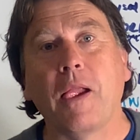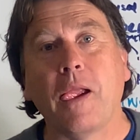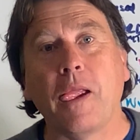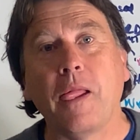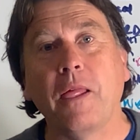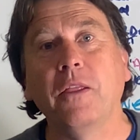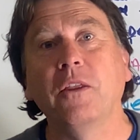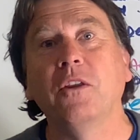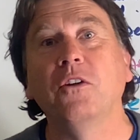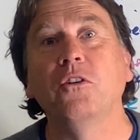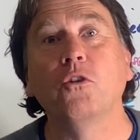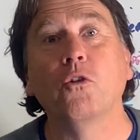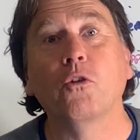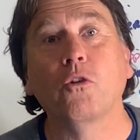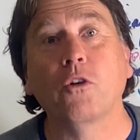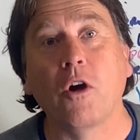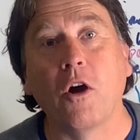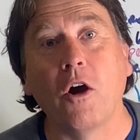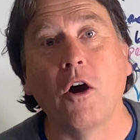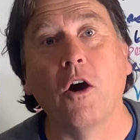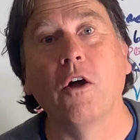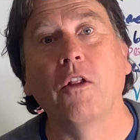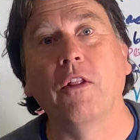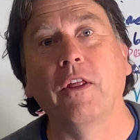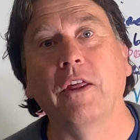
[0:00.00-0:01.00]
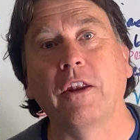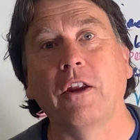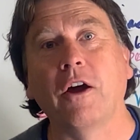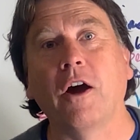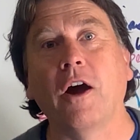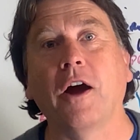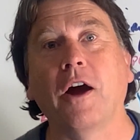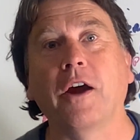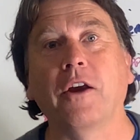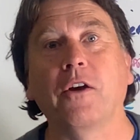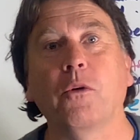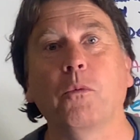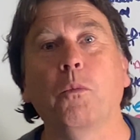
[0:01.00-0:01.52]
And then you'll call and
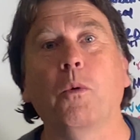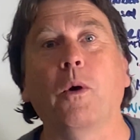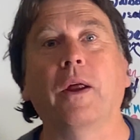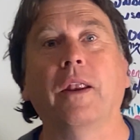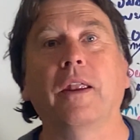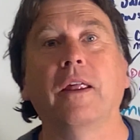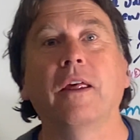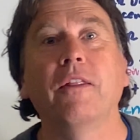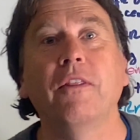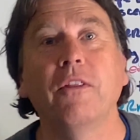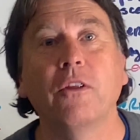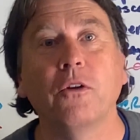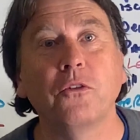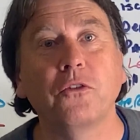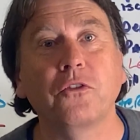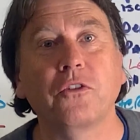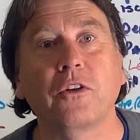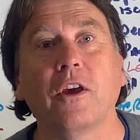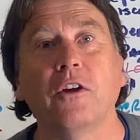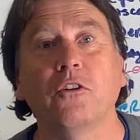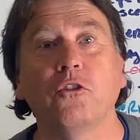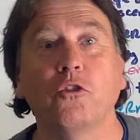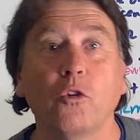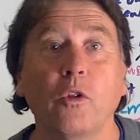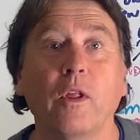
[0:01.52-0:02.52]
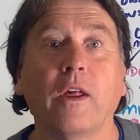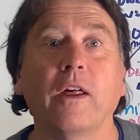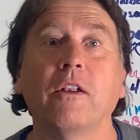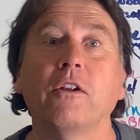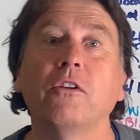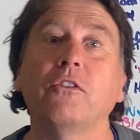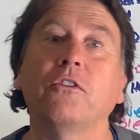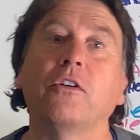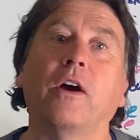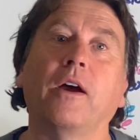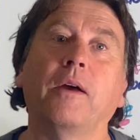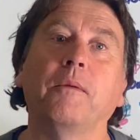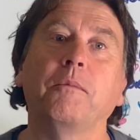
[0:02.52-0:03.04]
hire one, and they'll schedule out a
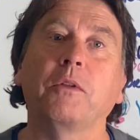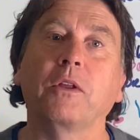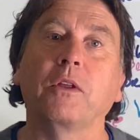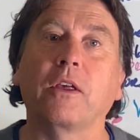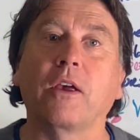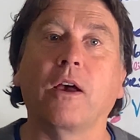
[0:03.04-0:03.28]
time to